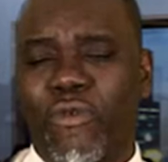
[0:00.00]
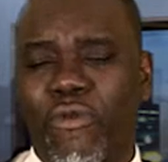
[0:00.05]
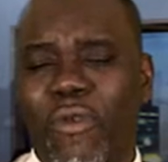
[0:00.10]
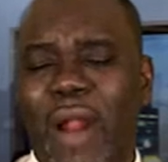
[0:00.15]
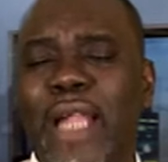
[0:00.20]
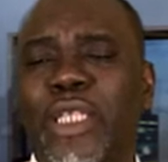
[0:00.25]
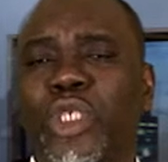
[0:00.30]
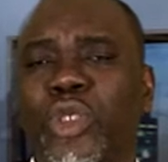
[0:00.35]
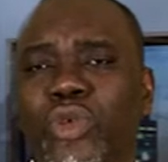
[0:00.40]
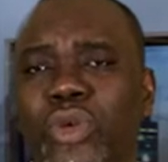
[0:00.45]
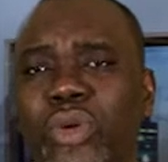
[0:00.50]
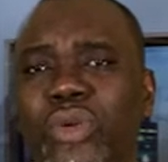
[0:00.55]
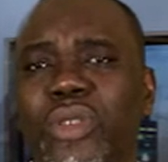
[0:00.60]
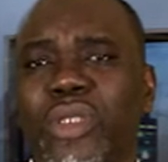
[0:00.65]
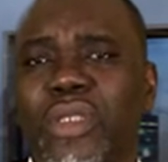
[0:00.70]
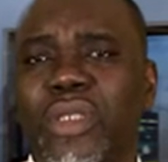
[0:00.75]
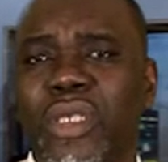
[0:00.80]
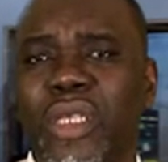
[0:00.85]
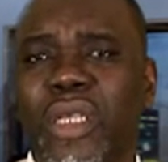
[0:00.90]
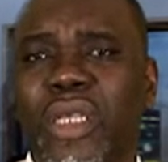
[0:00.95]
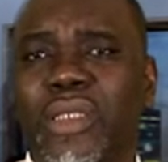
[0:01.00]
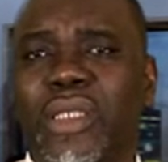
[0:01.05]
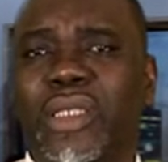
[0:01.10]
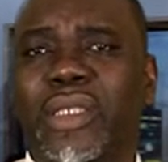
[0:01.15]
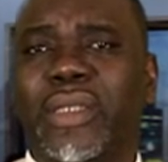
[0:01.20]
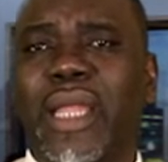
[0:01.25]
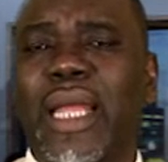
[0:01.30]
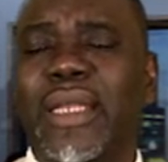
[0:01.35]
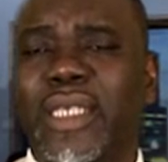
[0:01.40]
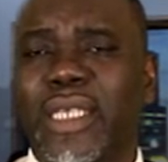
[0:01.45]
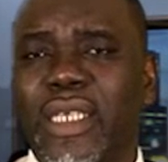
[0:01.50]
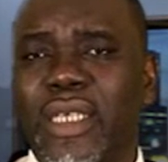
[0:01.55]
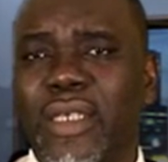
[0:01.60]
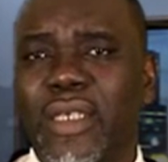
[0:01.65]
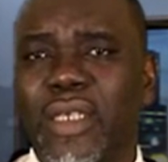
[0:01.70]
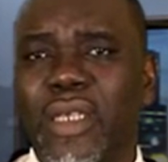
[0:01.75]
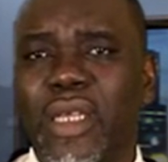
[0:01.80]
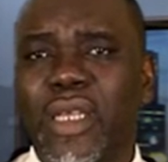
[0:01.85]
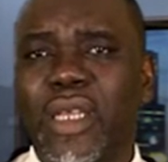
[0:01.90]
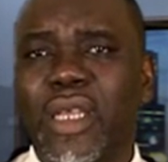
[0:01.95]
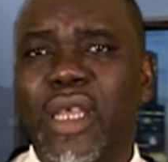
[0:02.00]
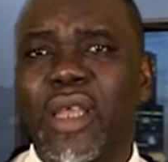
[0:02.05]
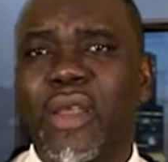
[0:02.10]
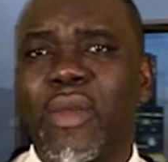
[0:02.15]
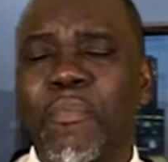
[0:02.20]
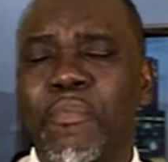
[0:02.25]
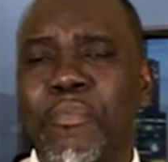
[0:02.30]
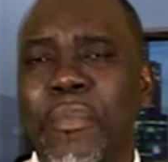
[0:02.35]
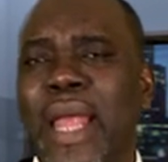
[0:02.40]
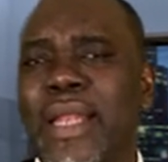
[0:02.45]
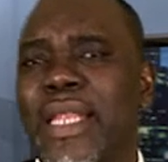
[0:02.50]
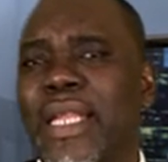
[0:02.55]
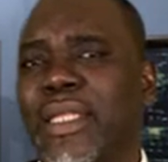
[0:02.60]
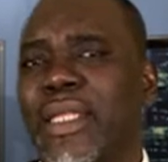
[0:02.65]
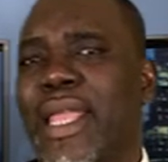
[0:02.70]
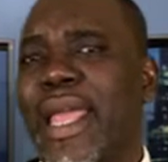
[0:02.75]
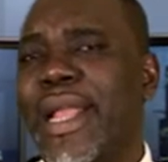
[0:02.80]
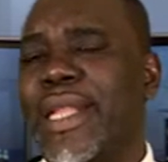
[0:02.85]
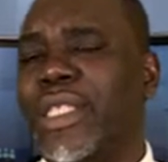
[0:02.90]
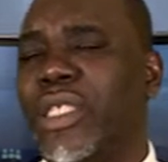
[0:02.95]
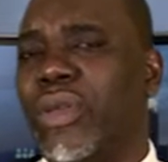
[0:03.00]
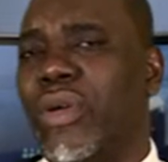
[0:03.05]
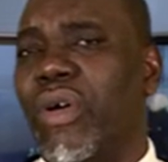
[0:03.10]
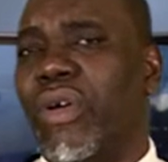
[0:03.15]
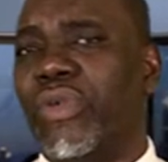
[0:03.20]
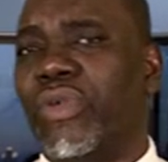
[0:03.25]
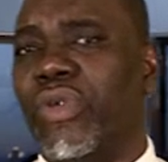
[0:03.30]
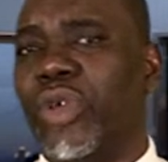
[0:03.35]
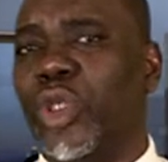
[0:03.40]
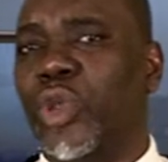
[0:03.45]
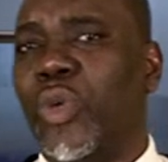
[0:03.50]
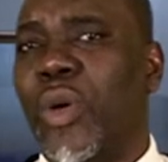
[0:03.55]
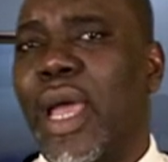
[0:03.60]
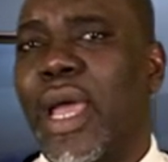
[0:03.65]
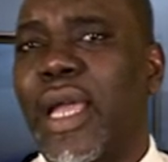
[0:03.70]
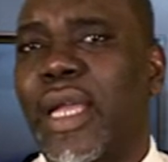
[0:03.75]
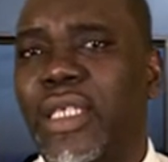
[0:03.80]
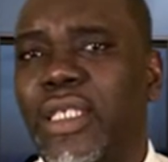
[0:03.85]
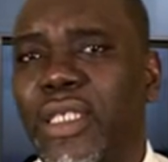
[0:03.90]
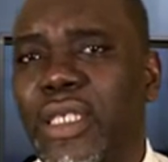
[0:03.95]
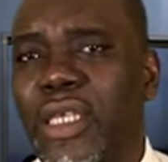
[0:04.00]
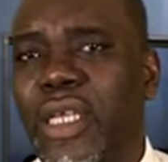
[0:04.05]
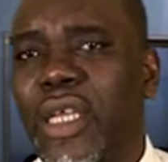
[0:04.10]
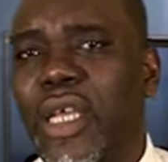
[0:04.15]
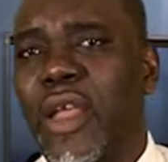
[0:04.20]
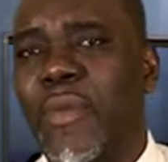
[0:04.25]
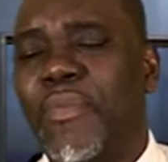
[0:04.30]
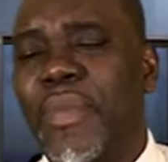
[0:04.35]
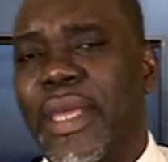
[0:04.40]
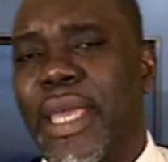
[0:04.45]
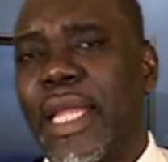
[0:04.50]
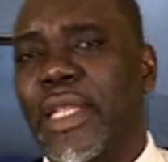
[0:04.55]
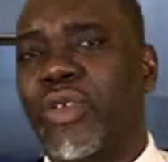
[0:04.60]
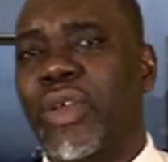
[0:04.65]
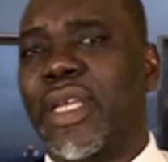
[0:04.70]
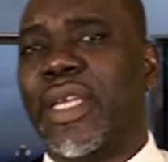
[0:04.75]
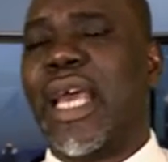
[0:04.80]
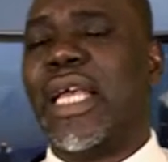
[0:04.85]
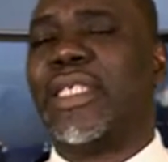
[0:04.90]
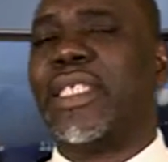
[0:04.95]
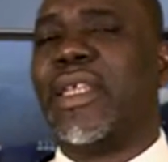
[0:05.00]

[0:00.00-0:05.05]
write notes, study, meditate on those words. Begin to get